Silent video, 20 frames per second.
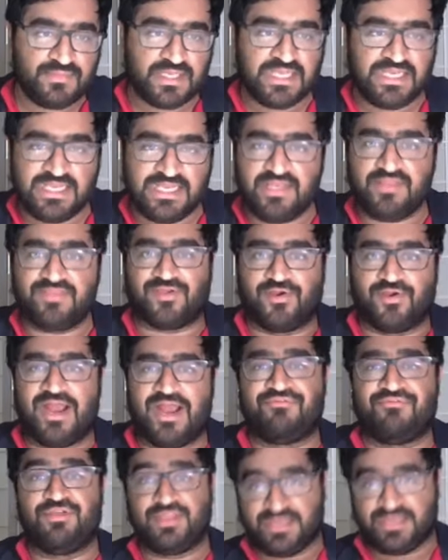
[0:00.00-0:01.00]
Either
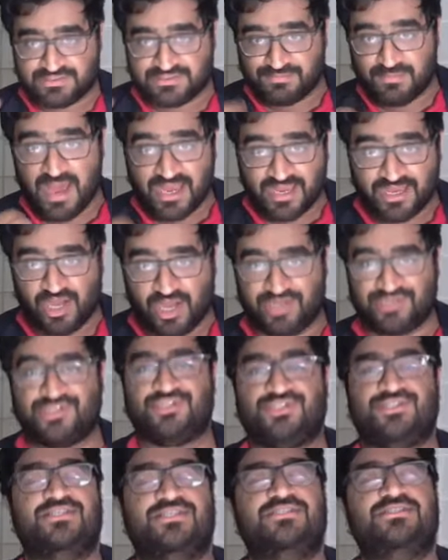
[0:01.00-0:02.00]
everything is my
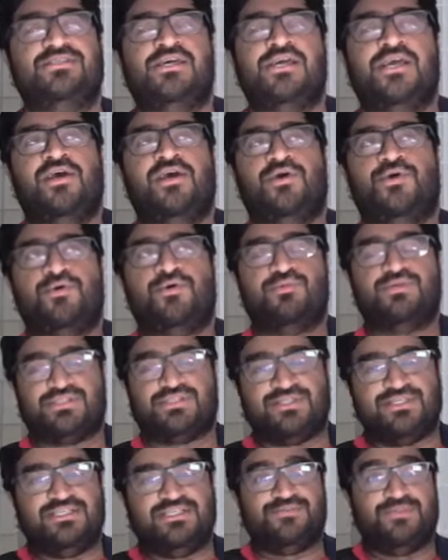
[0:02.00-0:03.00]
consciousness, which
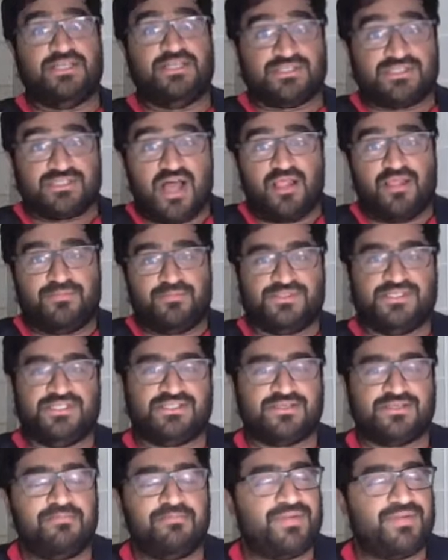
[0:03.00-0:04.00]
leads me to
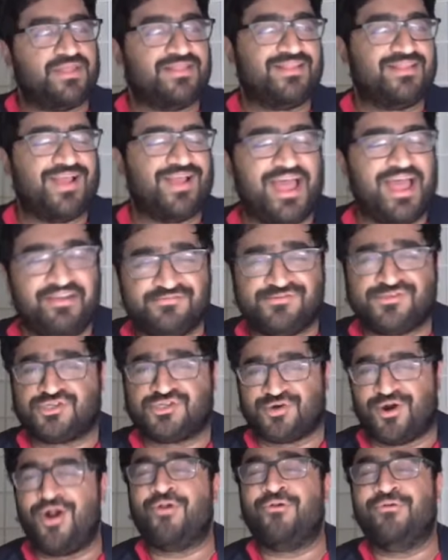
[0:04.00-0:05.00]
solipsism, but I have
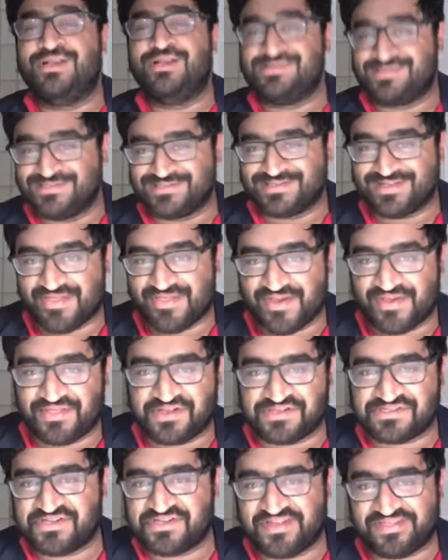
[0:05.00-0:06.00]
strong reason to think
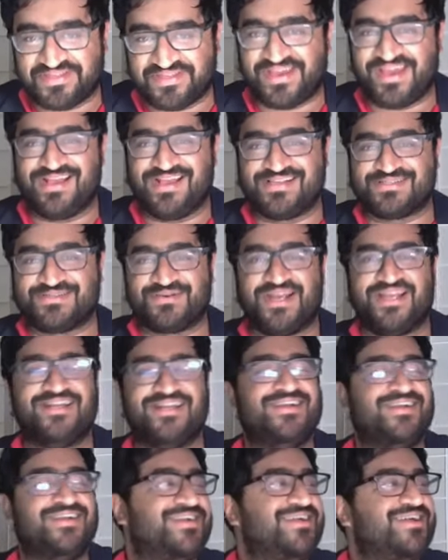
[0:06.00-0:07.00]
that's not the case, right?
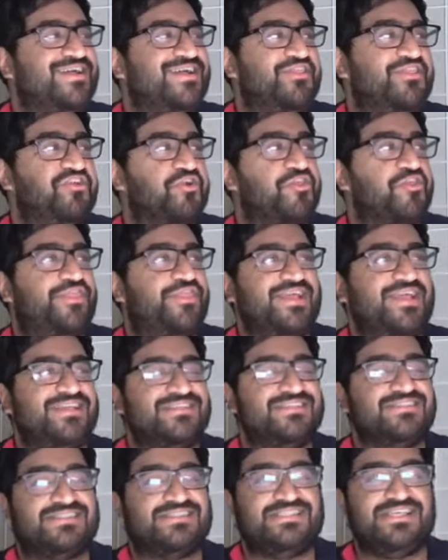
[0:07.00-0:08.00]
There are
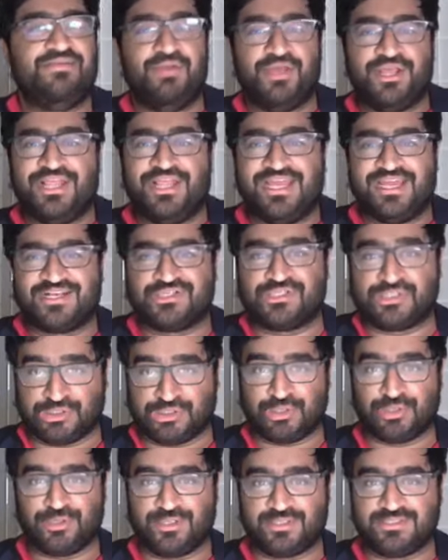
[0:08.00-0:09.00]
things seemingly
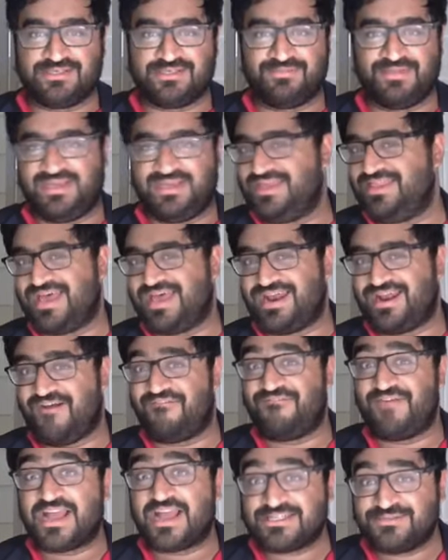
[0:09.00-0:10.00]
external to me that
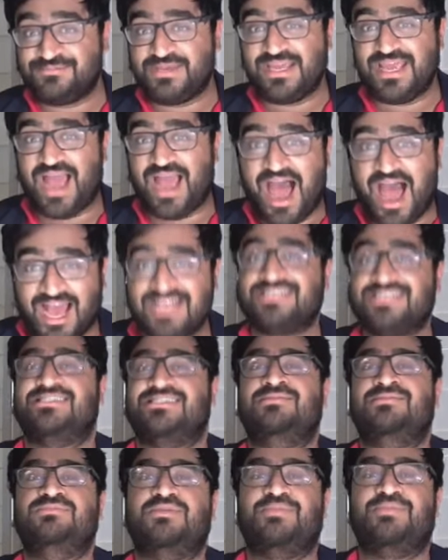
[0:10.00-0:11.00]
affect me. I
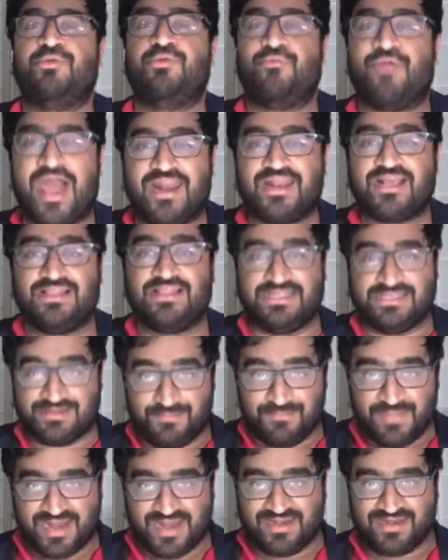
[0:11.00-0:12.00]
seem to be radically
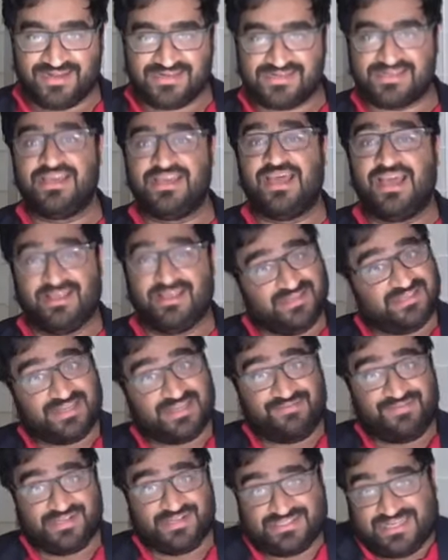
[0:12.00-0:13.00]
dependent, at least I have
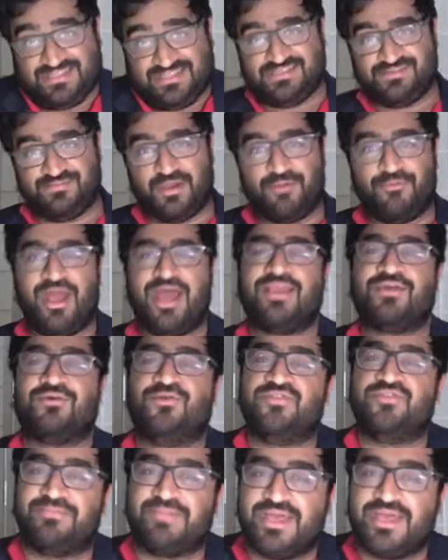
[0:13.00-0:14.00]
a sense of my radical
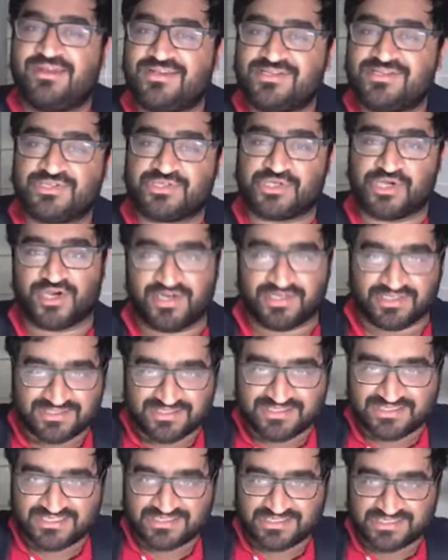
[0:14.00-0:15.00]
dependence on a
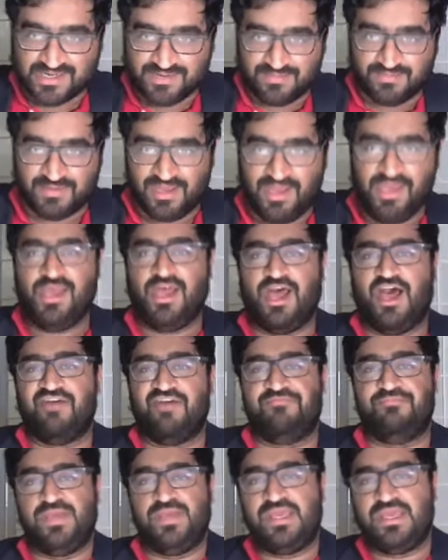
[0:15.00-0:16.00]
system of
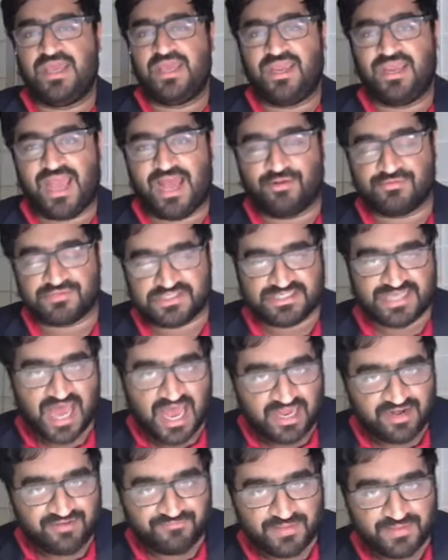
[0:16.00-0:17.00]
being
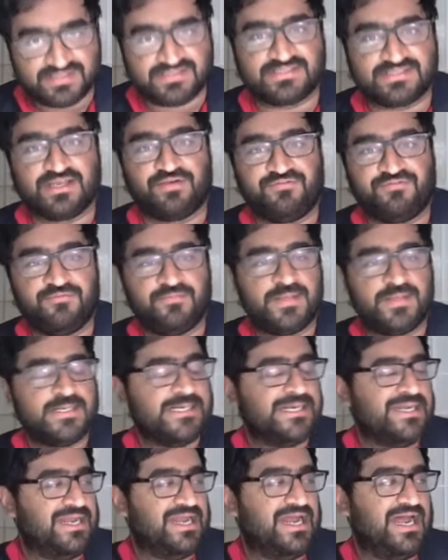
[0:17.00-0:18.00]
outside of myself.
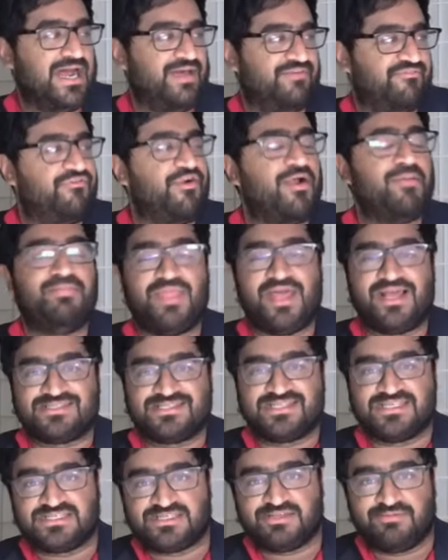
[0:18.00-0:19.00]
Uh, from that
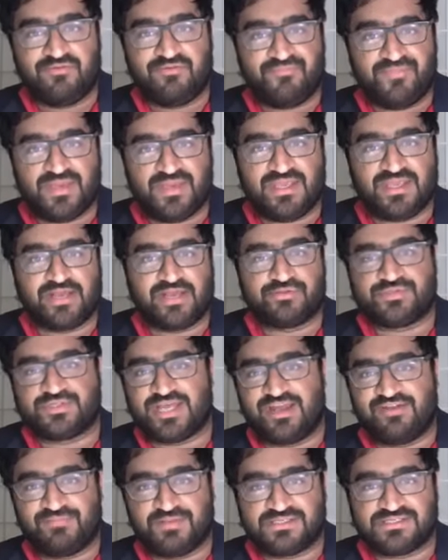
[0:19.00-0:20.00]
system of being outside
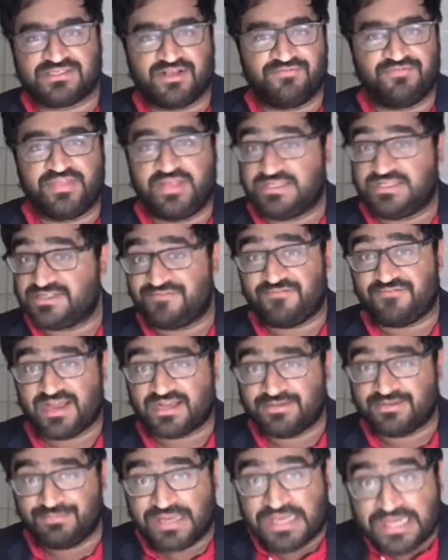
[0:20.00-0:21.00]
of myself, things affect
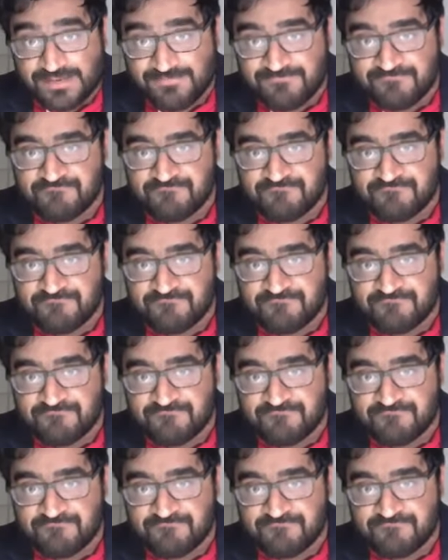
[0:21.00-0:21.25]
me.